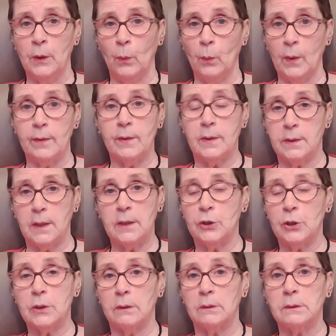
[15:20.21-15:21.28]
with
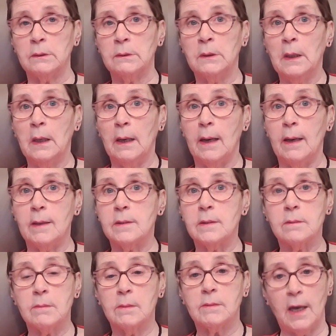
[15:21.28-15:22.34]
digital is
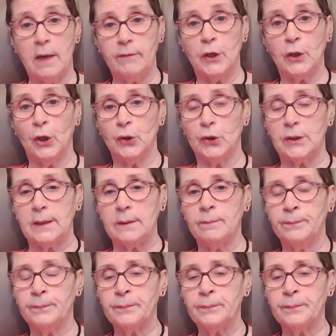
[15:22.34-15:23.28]
David Hockney.